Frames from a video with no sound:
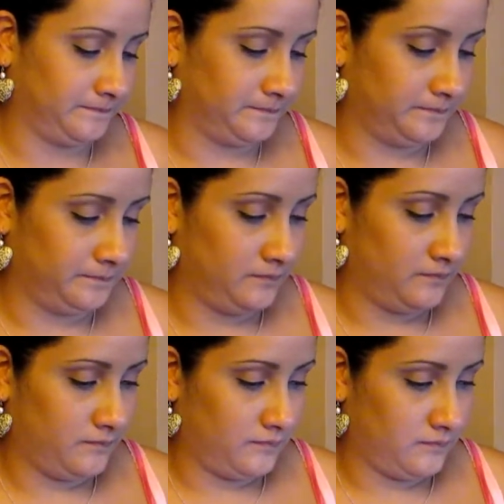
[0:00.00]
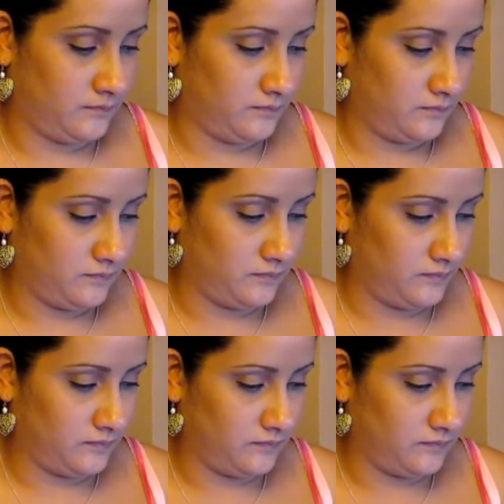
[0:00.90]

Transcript: (no one is talking)